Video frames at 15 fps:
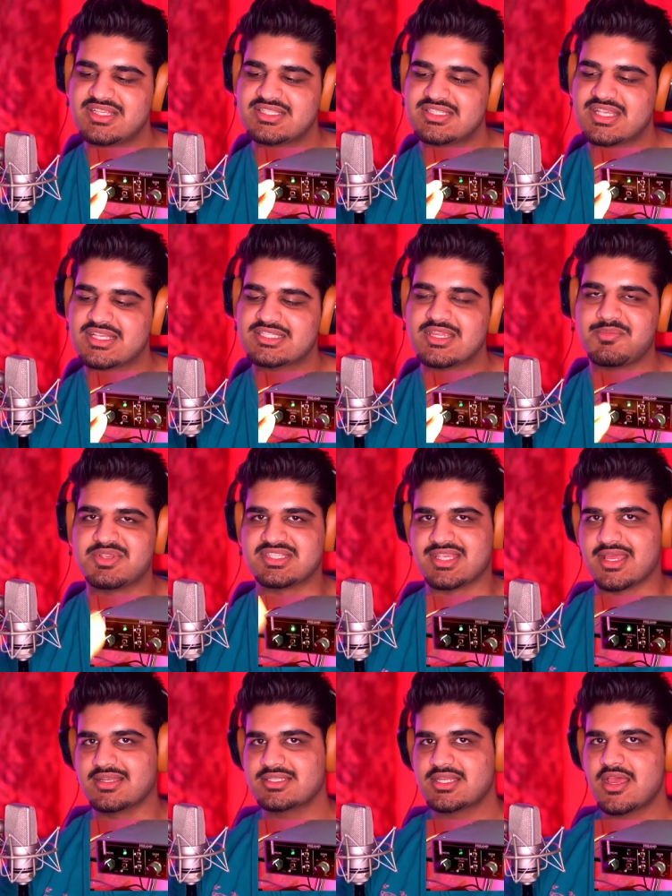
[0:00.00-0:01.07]

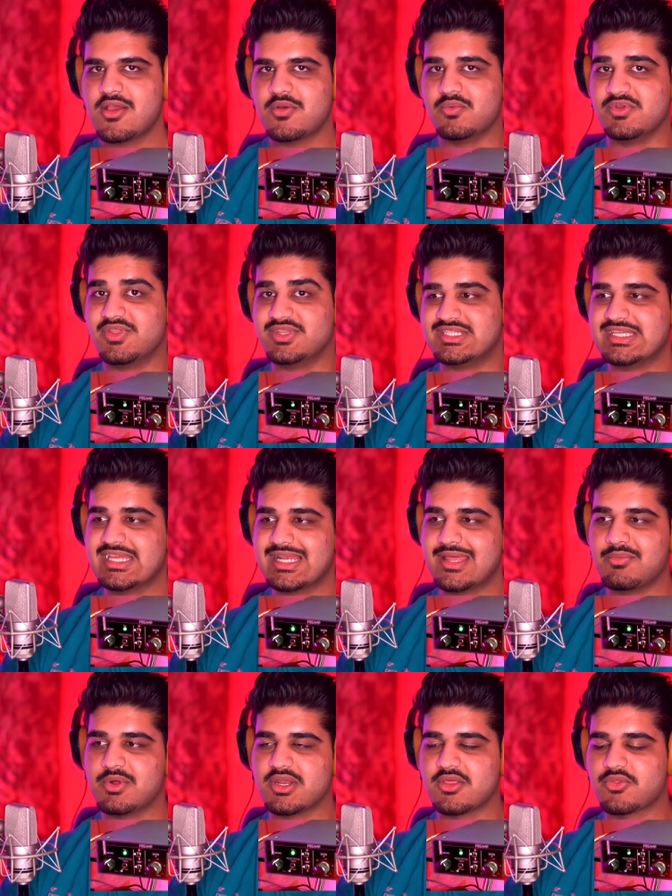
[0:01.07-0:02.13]
60% with the TLM
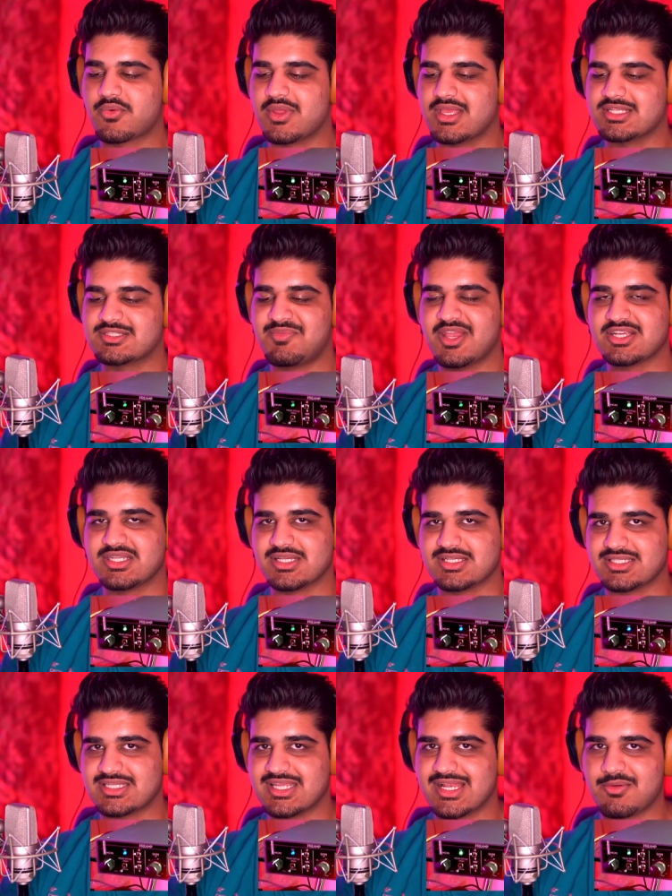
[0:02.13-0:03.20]
103, especially because
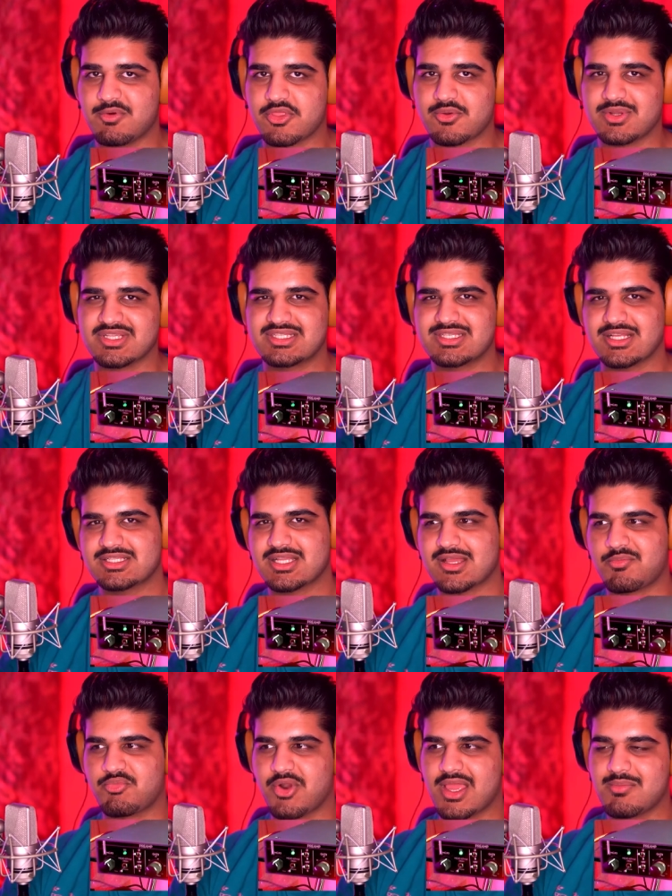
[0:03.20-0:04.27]
the TLM 103 is such like a
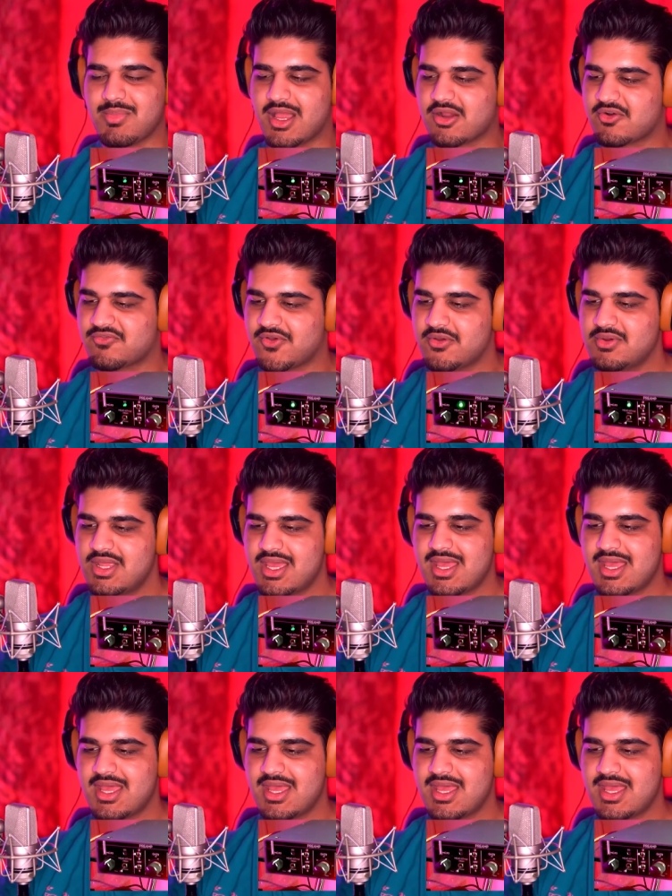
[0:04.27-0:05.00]
bright microphone.